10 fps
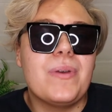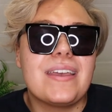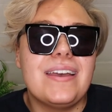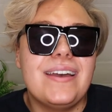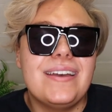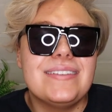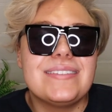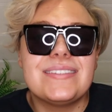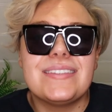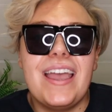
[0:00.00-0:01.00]

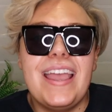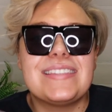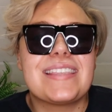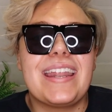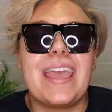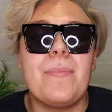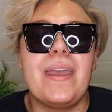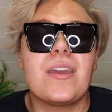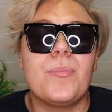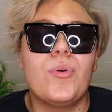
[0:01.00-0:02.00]
because it's going to get
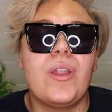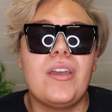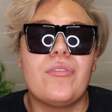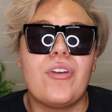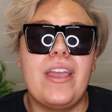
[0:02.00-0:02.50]
makeup all over